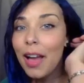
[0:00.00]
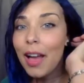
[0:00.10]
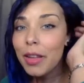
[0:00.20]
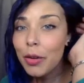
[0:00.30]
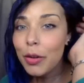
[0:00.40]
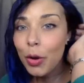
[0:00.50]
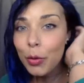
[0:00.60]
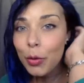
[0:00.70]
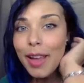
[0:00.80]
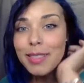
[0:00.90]
Now that your
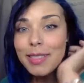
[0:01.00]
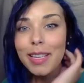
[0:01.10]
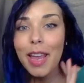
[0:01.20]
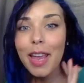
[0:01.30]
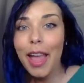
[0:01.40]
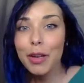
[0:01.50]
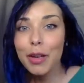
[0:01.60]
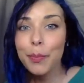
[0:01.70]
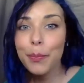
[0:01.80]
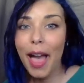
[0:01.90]
horizon
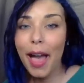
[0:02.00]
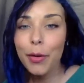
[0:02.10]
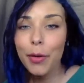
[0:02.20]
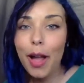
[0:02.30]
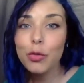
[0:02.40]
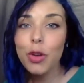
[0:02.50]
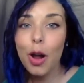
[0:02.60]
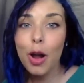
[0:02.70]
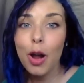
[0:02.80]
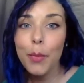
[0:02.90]
and background
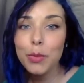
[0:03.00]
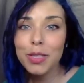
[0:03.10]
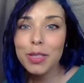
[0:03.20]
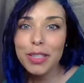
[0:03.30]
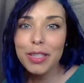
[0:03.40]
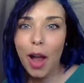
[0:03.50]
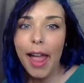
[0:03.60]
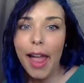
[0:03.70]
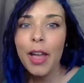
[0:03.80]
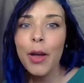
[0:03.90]
are mostly
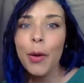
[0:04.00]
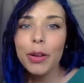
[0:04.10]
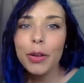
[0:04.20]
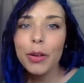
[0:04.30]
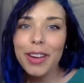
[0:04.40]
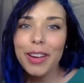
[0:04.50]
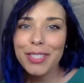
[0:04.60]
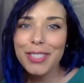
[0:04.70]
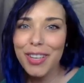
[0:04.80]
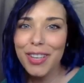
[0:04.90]
dry, we're going
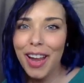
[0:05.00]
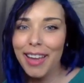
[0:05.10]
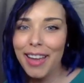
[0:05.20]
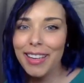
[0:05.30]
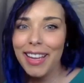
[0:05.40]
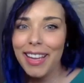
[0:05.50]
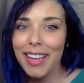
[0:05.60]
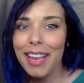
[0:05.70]
to start adding